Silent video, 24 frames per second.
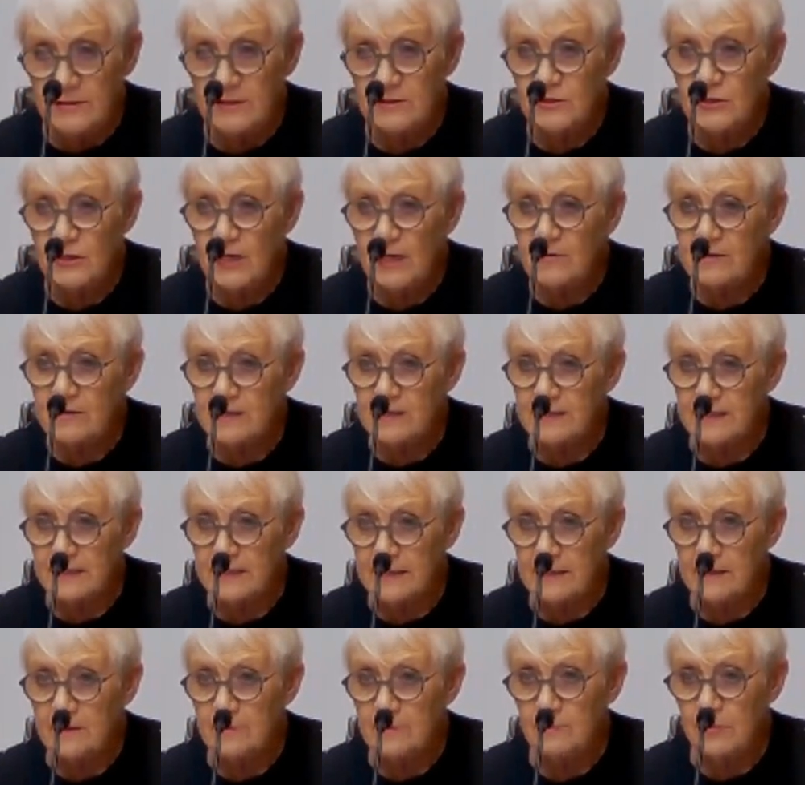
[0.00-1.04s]
The
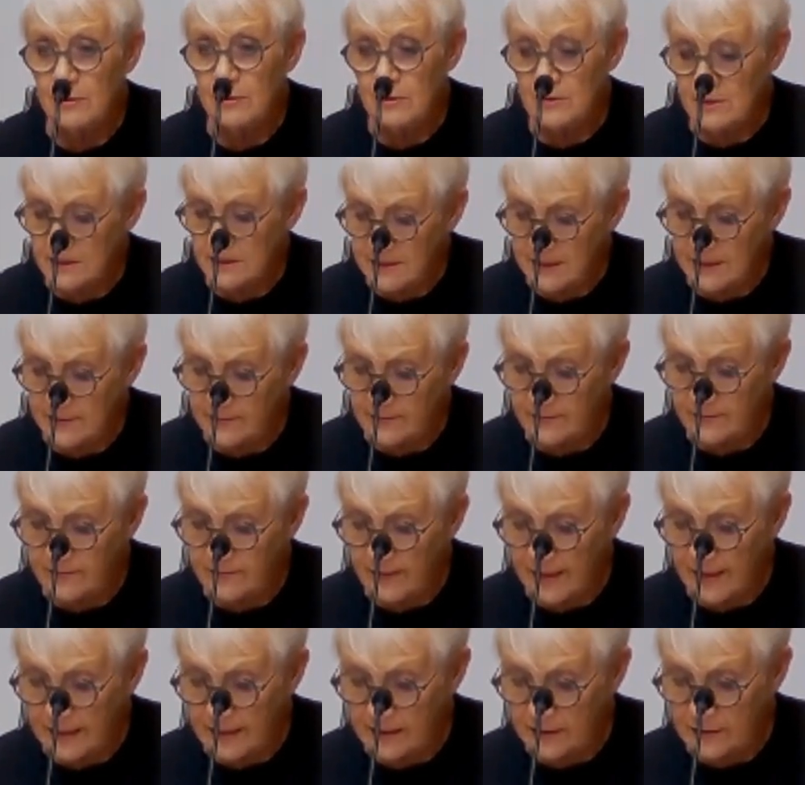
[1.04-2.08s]
charity Positive
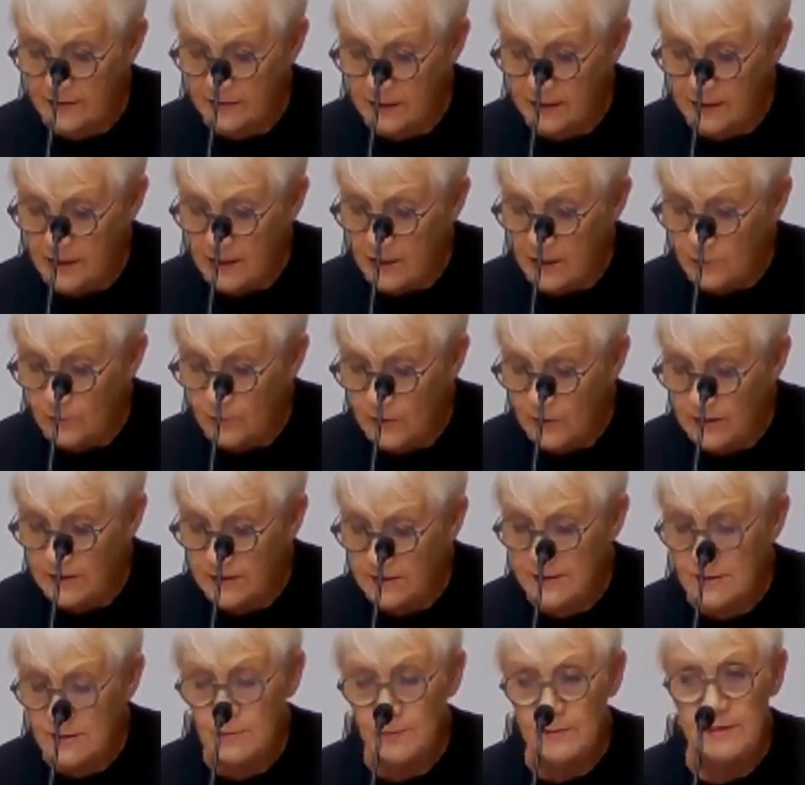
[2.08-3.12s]
Faith
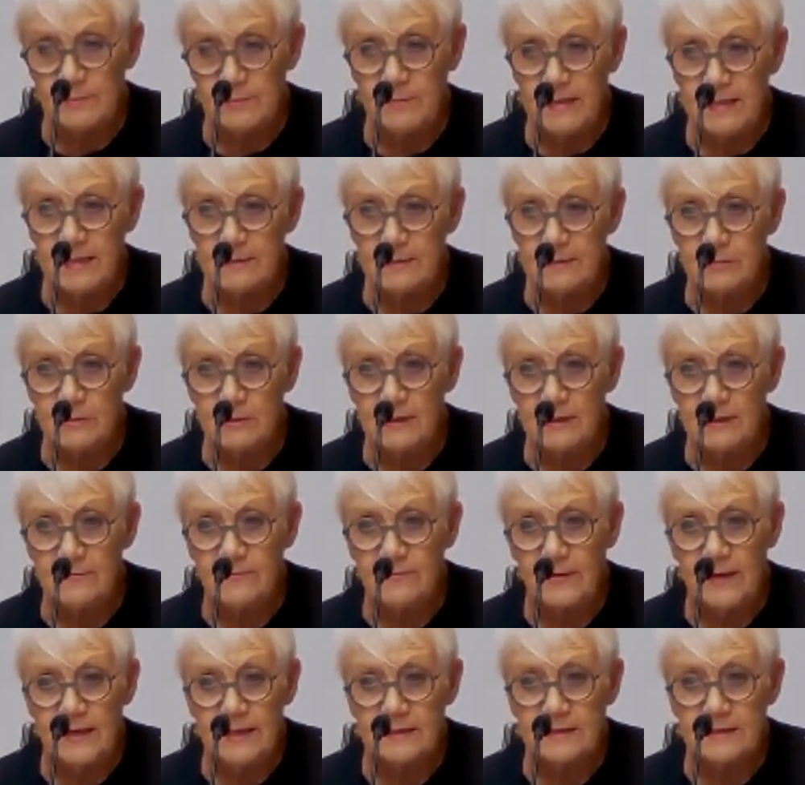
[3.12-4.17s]
works with people
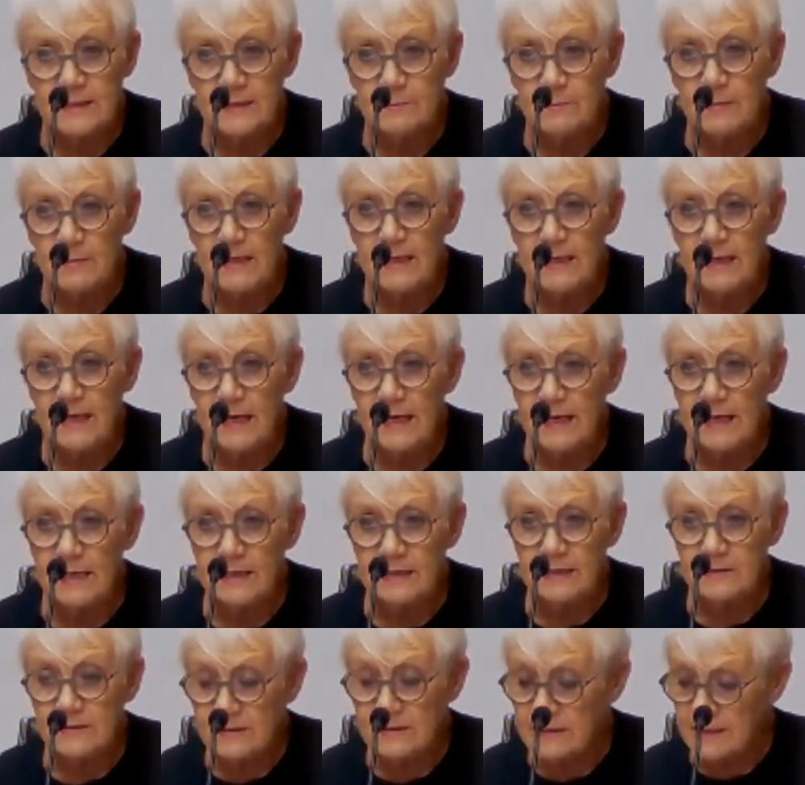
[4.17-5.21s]
affected by
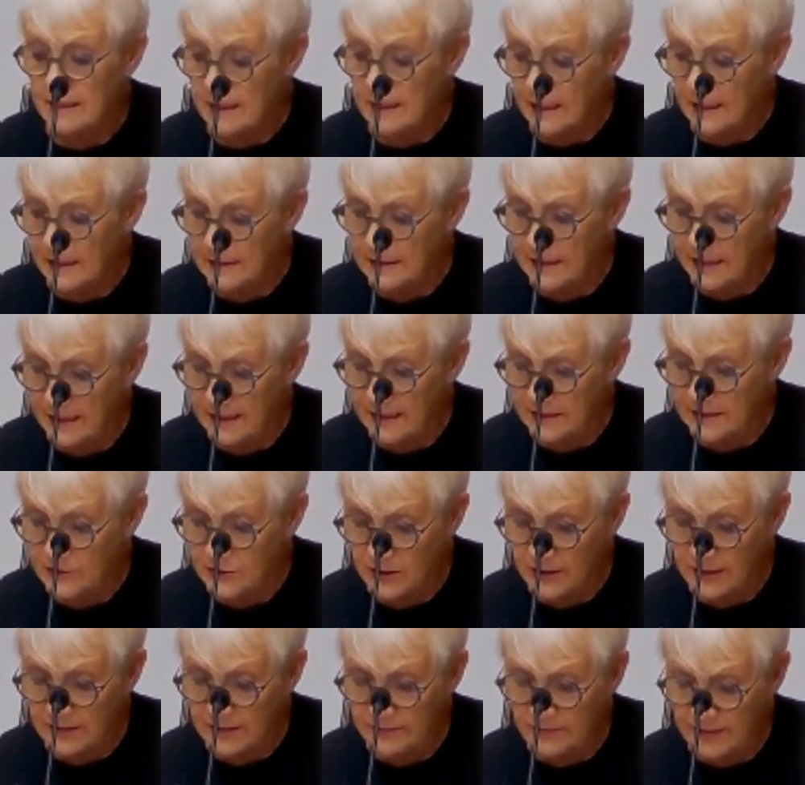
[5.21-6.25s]
AIDS and
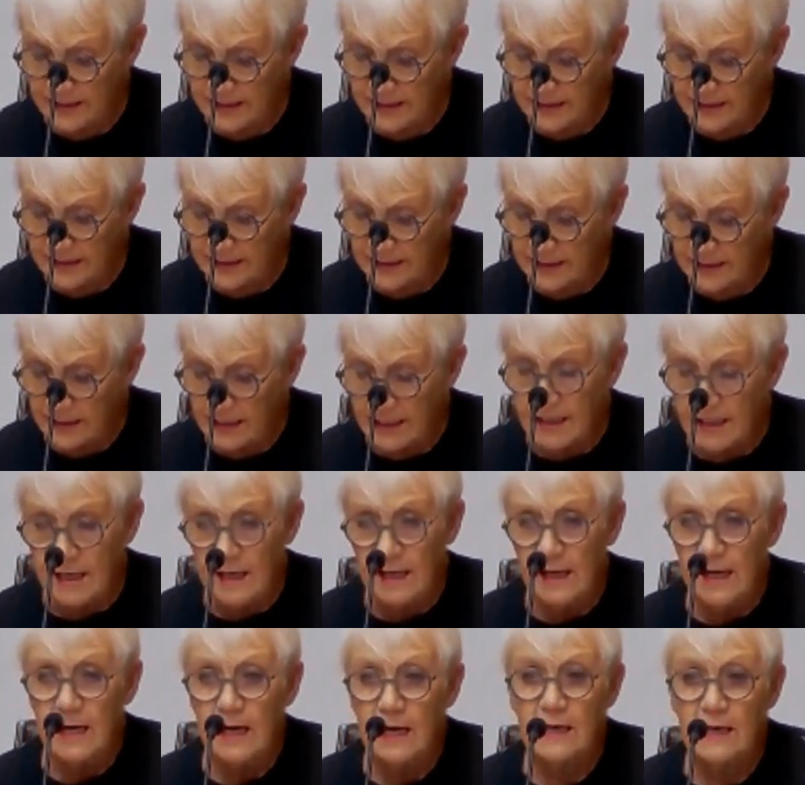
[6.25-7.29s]
HIV,
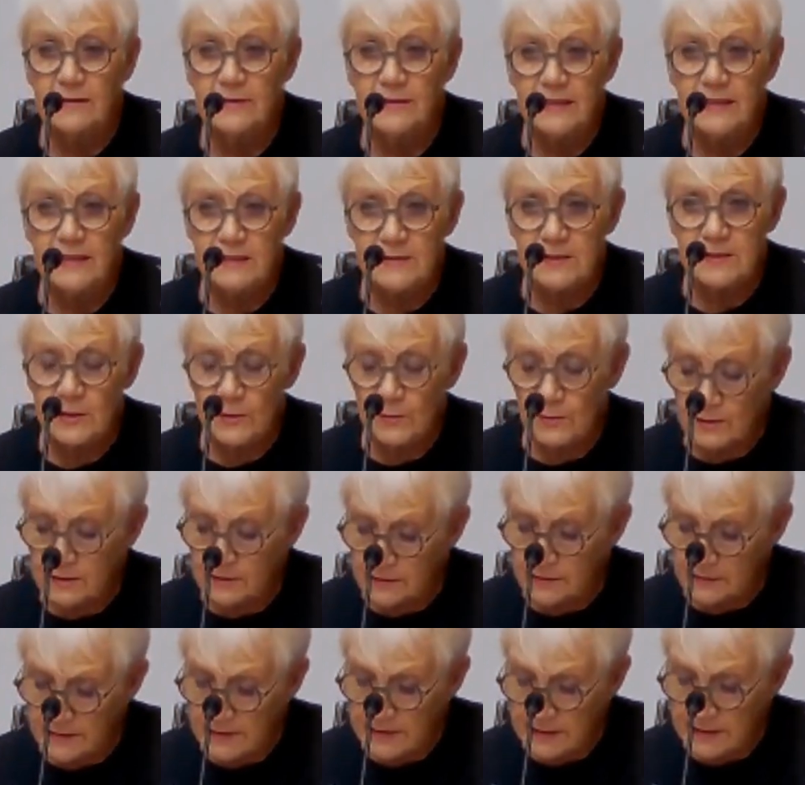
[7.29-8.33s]
and these
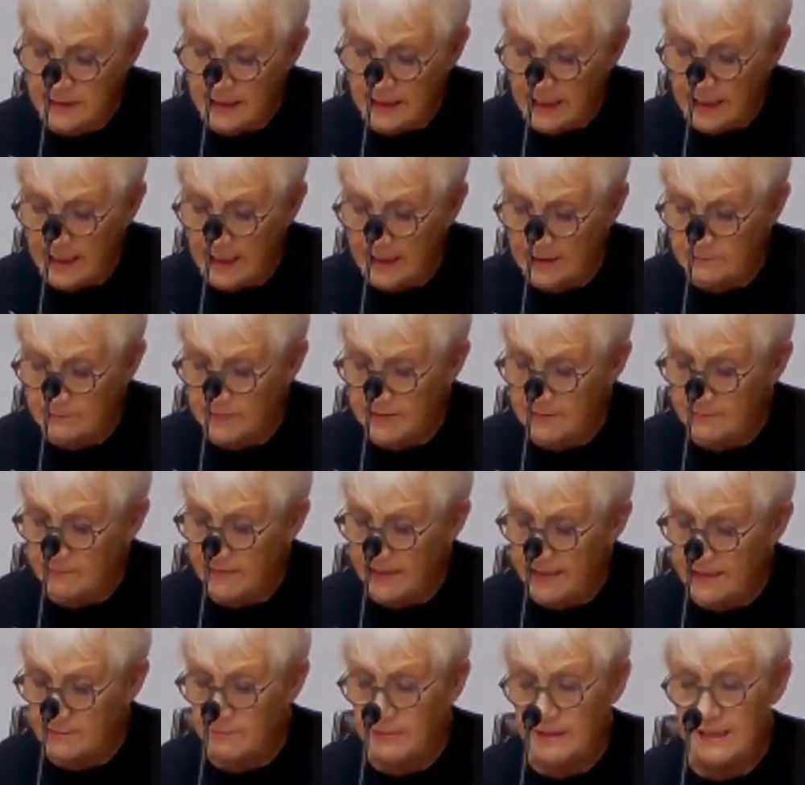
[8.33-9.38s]
quilts had been
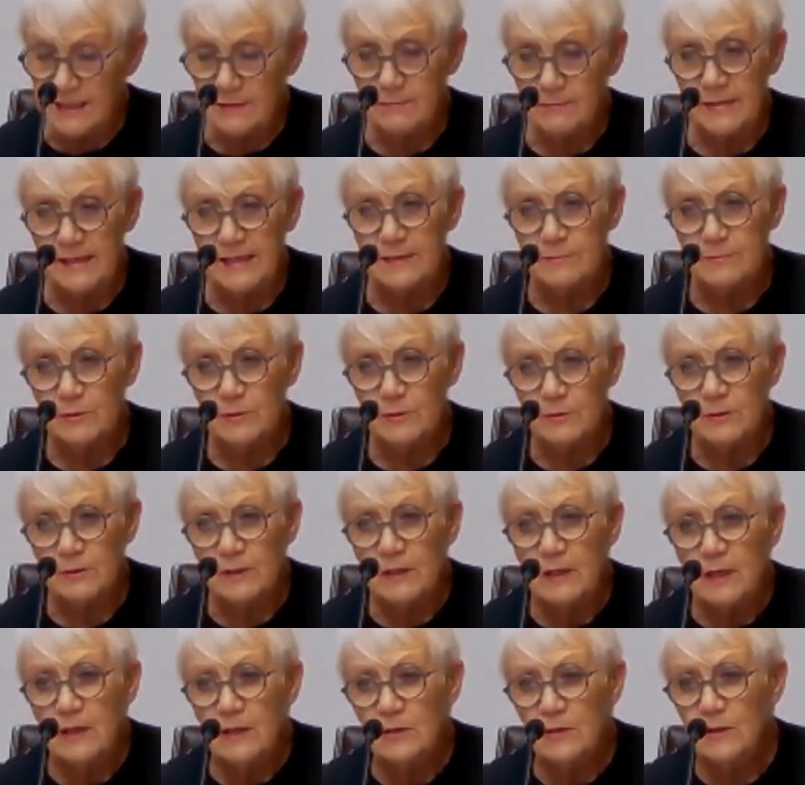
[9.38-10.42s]
made by people
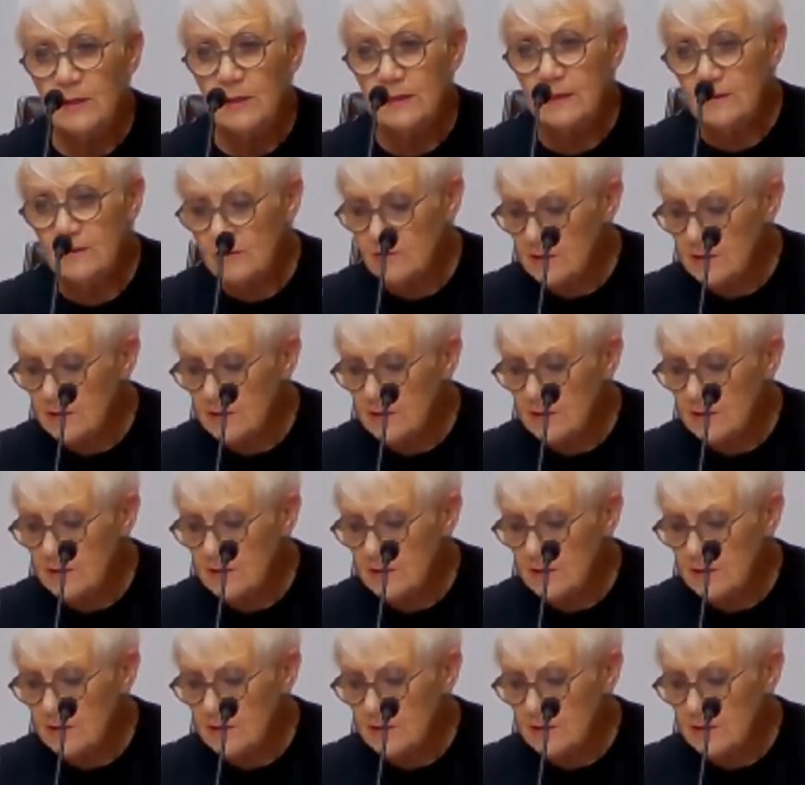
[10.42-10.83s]
who had